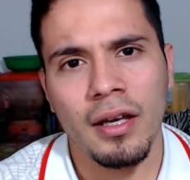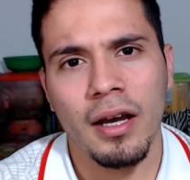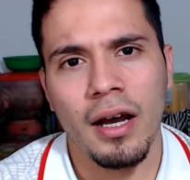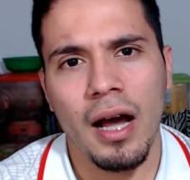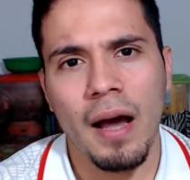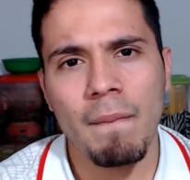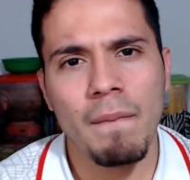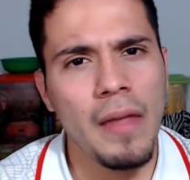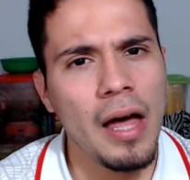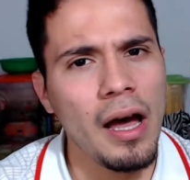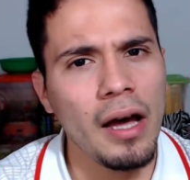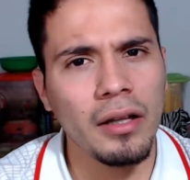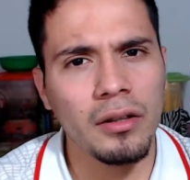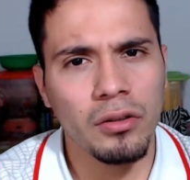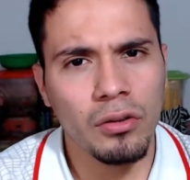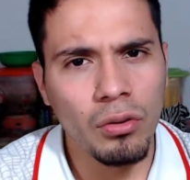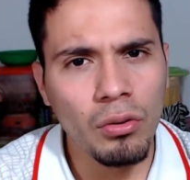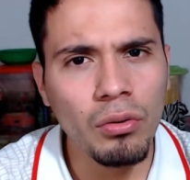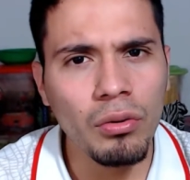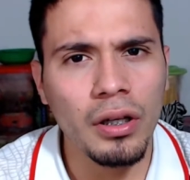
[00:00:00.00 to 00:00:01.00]
I'm
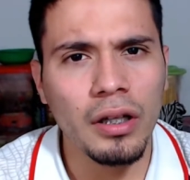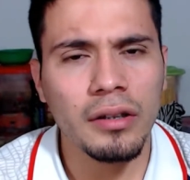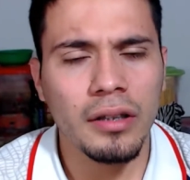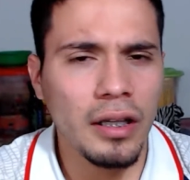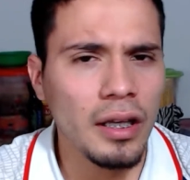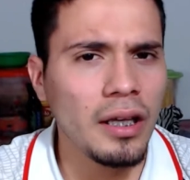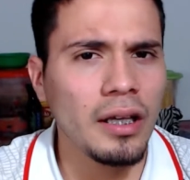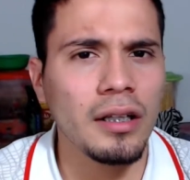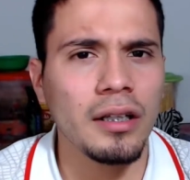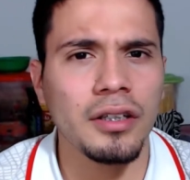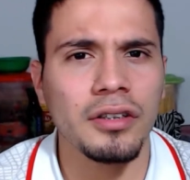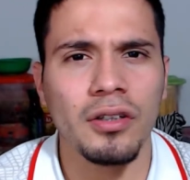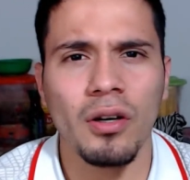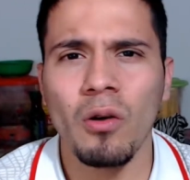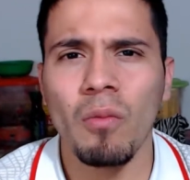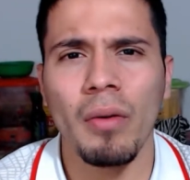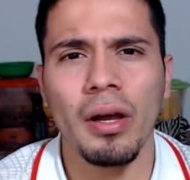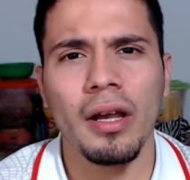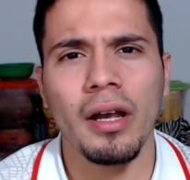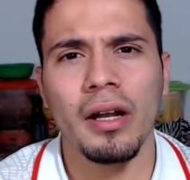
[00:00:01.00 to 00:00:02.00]
not good at English, oh
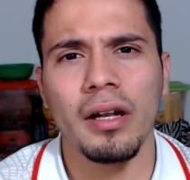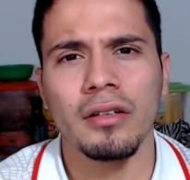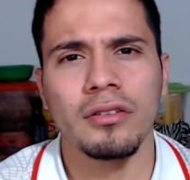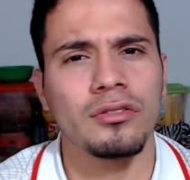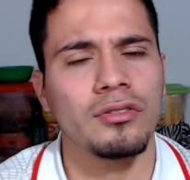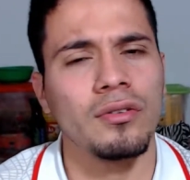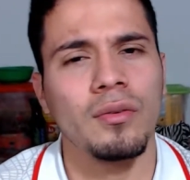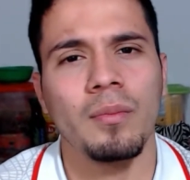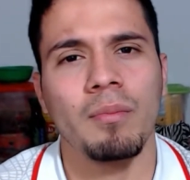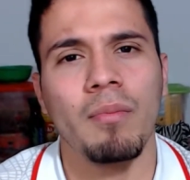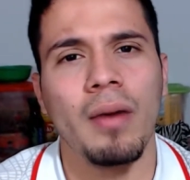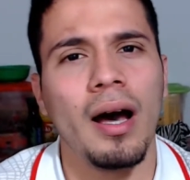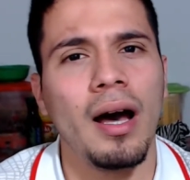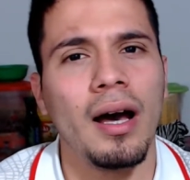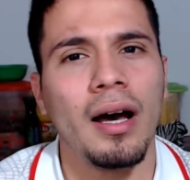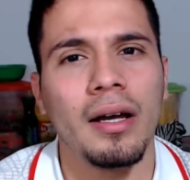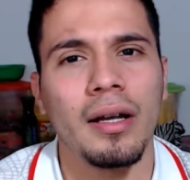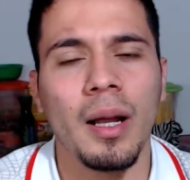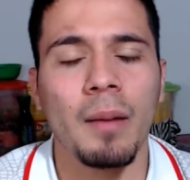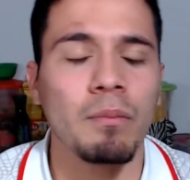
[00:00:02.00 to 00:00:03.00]
my god, I'm so
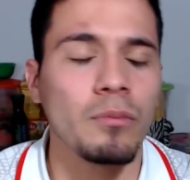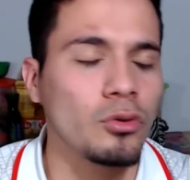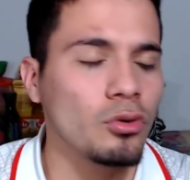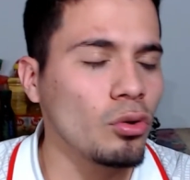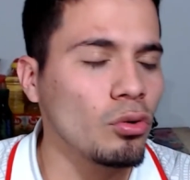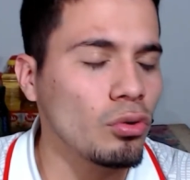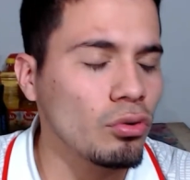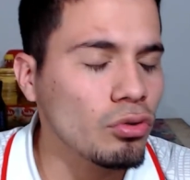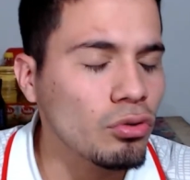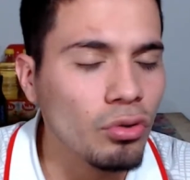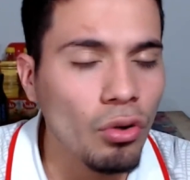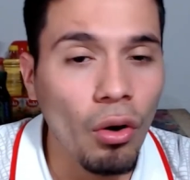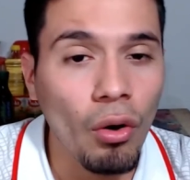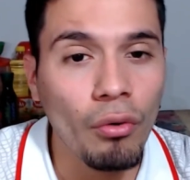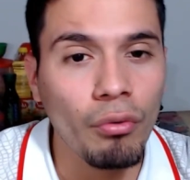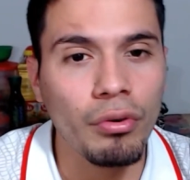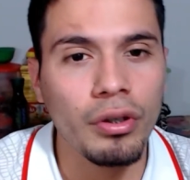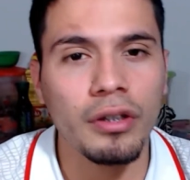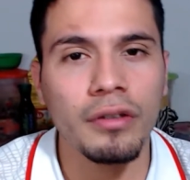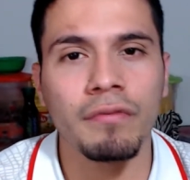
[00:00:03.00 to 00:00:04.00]
bad, I'm so
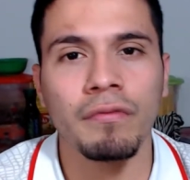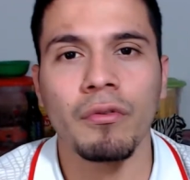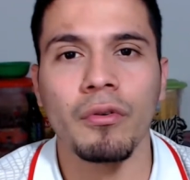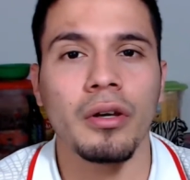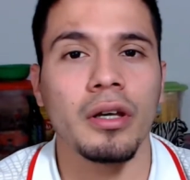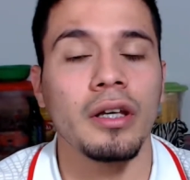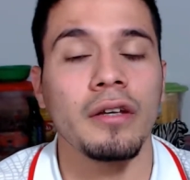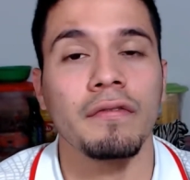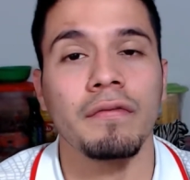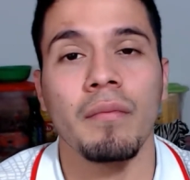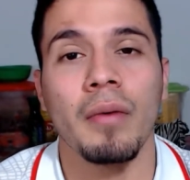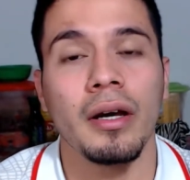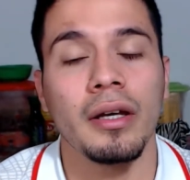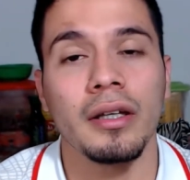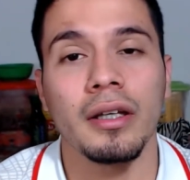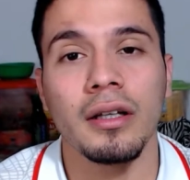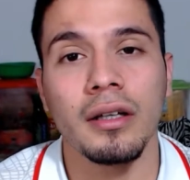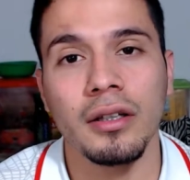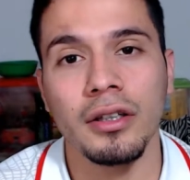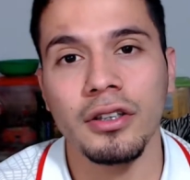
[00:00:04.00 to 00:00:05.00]
sorry, forgive my
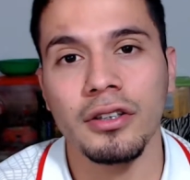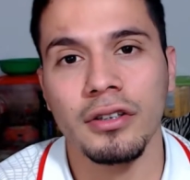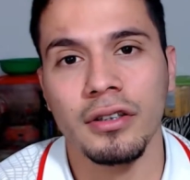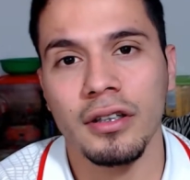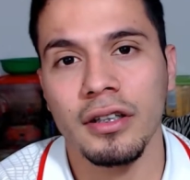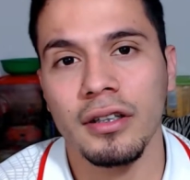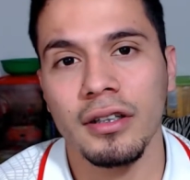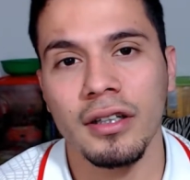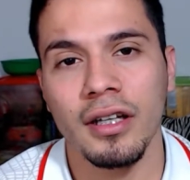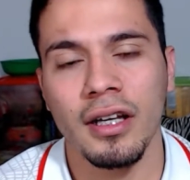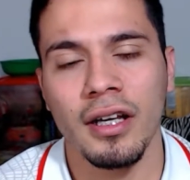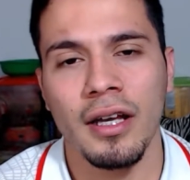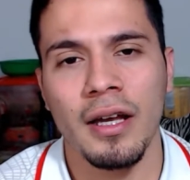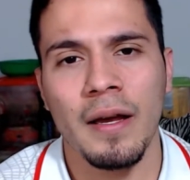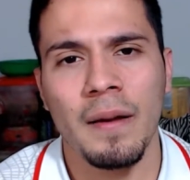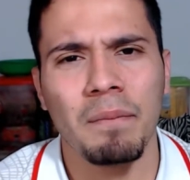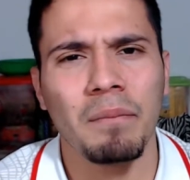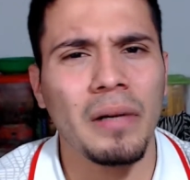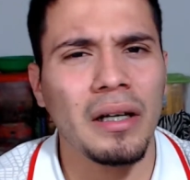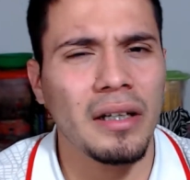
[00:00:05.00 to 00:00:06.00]
English. And
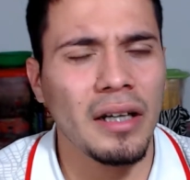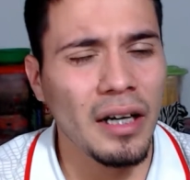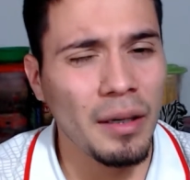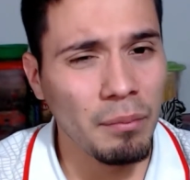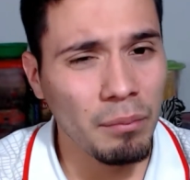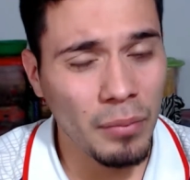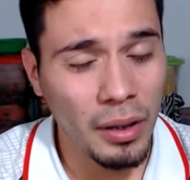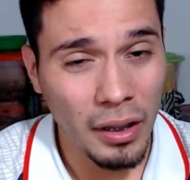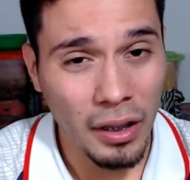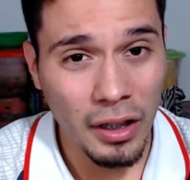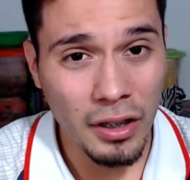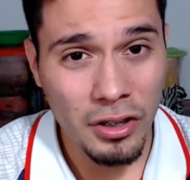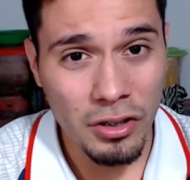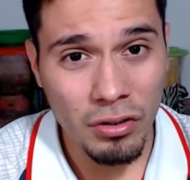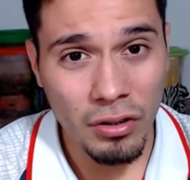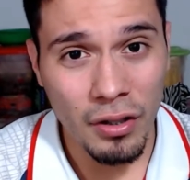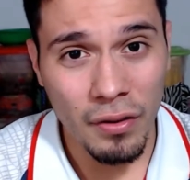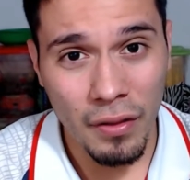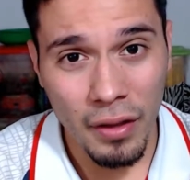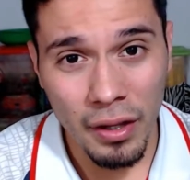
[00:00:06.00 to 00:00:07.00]
but
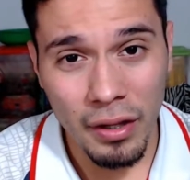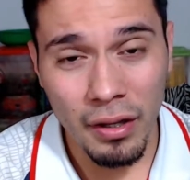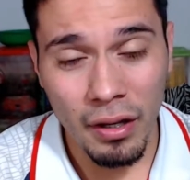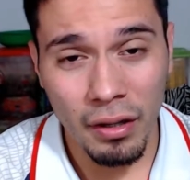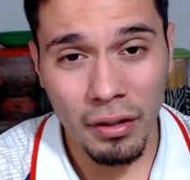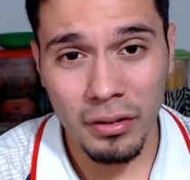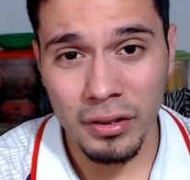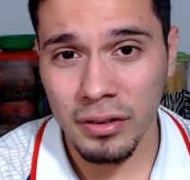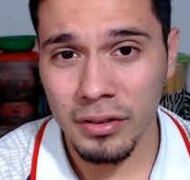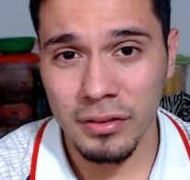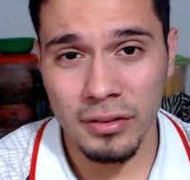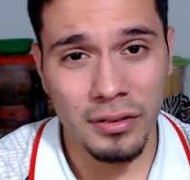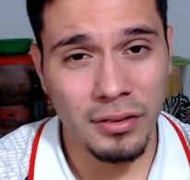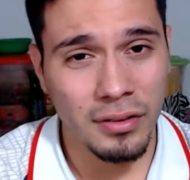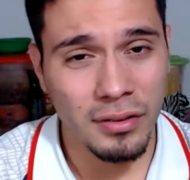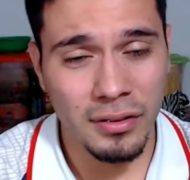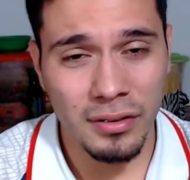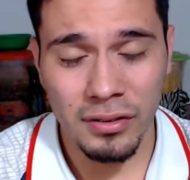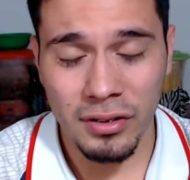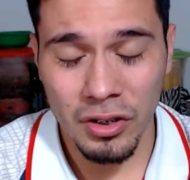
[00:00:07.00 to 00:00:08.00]
actually they are just
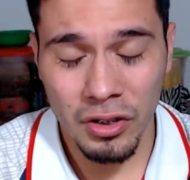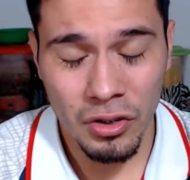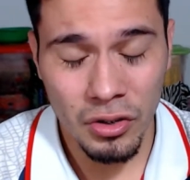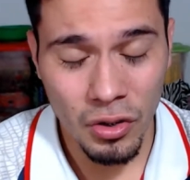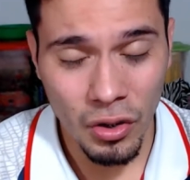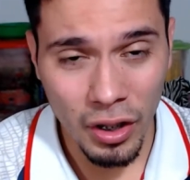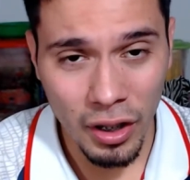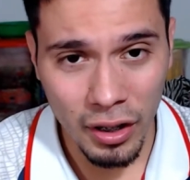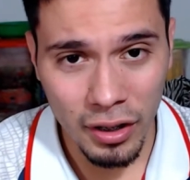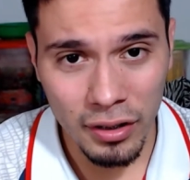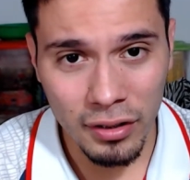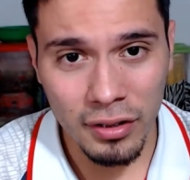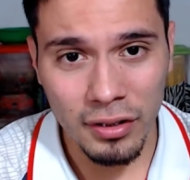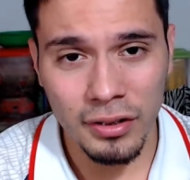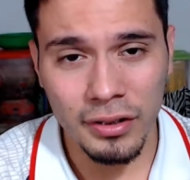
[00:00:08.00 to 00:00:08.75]
great.